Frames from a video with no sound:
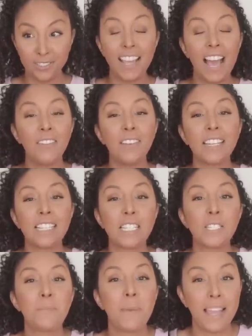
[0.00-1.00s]
They have
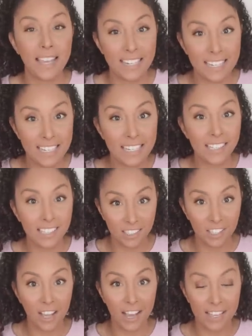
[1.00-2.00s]
expanded the
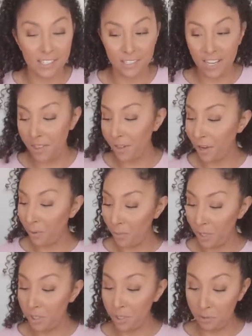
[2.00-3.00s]
line. So now there are
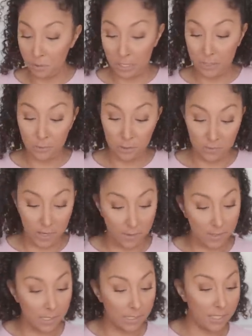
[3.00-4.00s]
one, two, three, four,
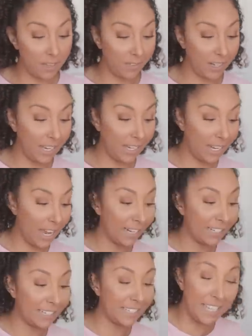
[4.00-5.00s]
five, six, seven, eight,
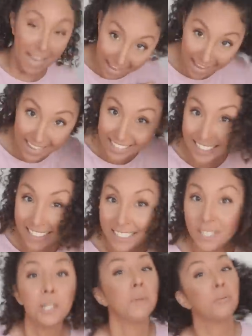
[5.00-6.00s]
nine, ten
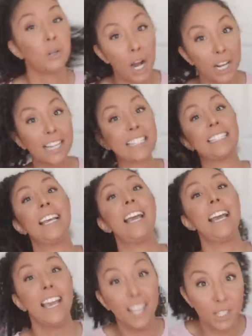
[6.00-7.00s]
products
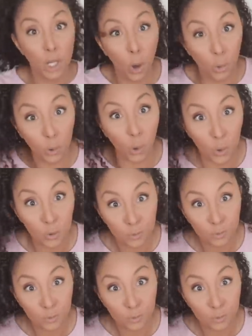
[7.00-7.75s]
in total.